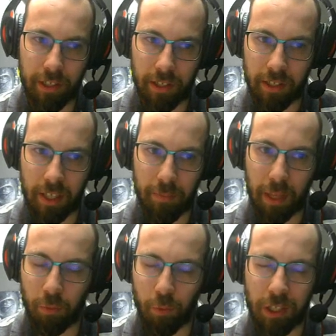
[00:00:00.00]
drafted a
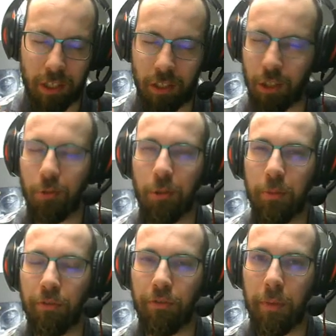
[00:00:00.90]
team that wasn't
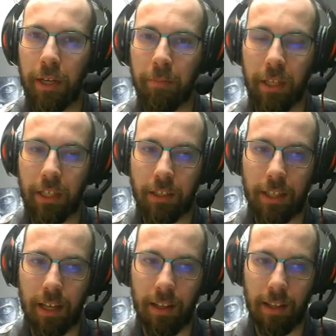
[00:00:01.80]
suitable for my
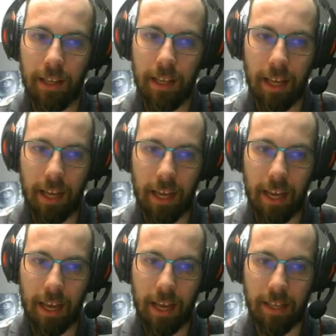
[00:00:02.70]
playstyle,
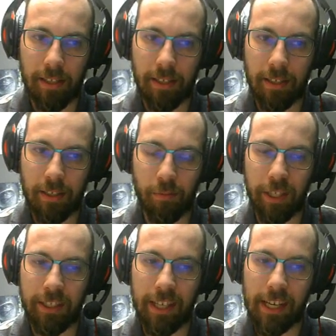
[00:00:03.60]
and
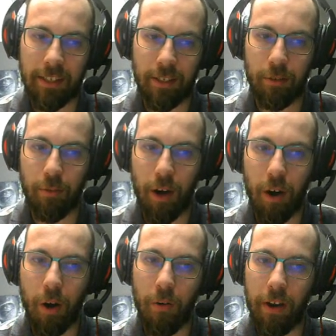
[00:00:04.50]
with that
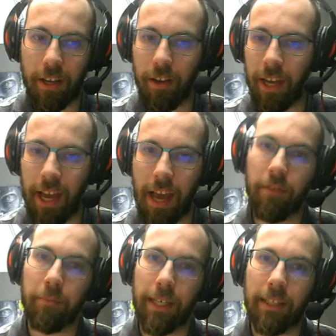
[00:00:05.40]
you already
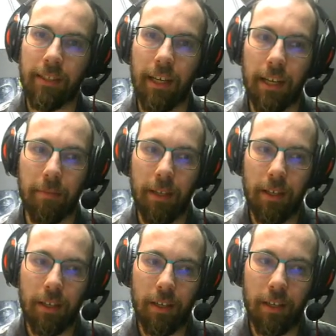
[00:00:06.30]
gonna have a bad
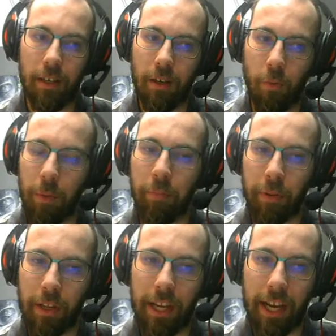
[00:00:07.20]
time
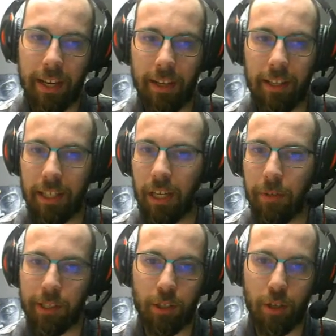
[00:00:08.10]
when playing in a
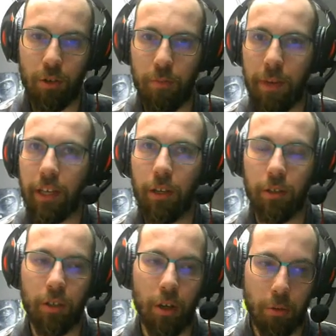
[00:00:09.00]
league with so
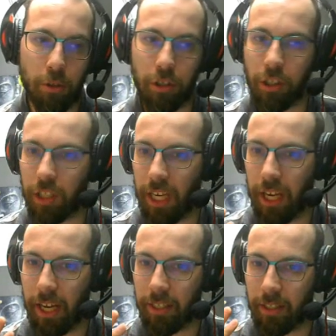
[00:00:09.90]
many good
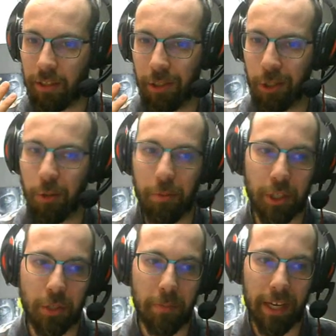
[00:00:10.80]
coaches. And the
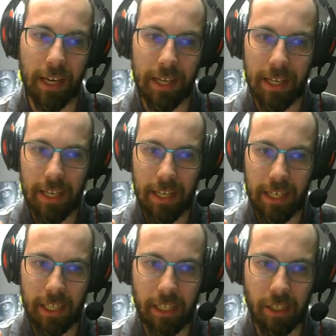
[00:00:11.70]
Ubers meta
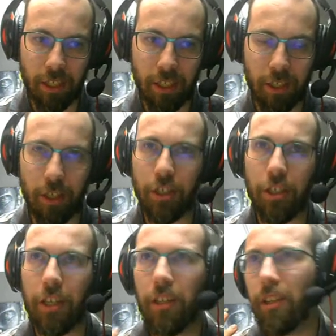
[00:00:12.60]
is
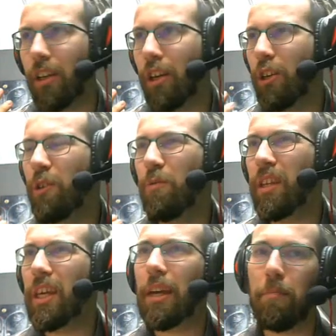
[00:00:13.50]
such an
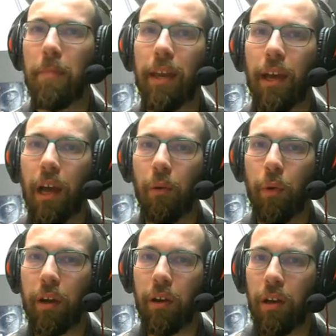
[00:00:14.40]
unique
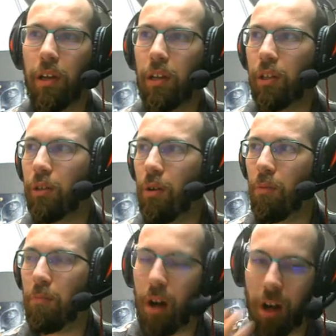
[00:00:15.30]
meta where,
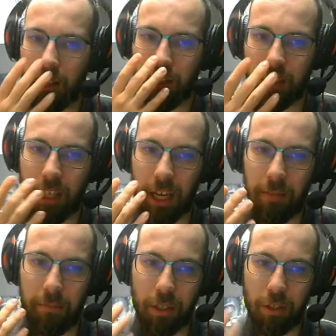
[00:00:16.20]
you know,
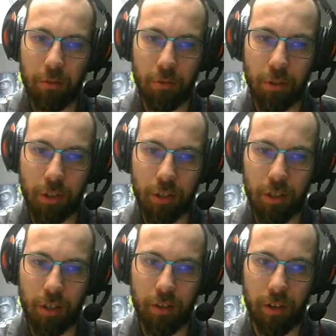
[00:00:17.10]
mons can be
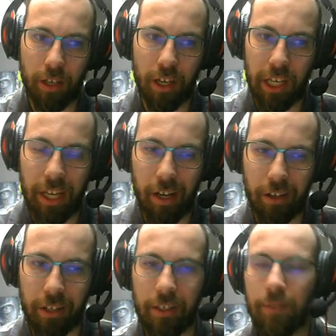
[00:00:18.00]
used
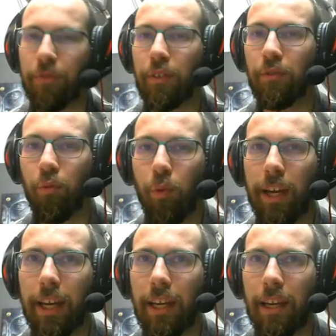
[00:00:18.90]
on a
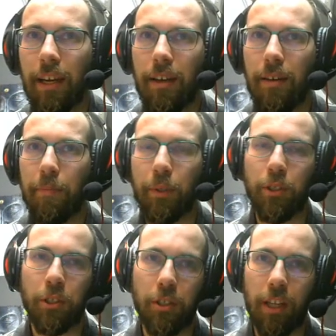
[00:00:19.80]
different way,
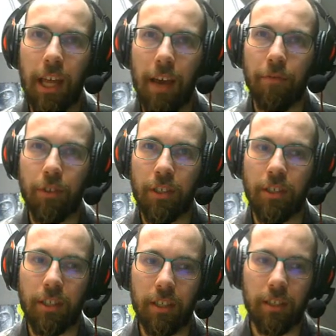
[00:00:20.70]
but you still
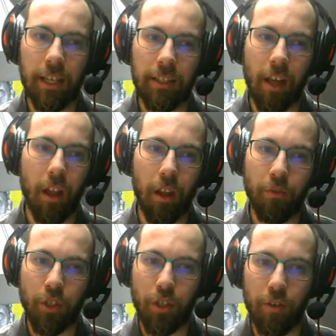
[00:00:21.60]
have to consider that
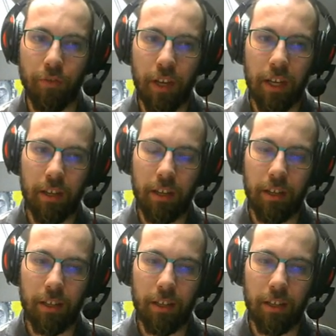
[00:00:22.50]
a lot of stuff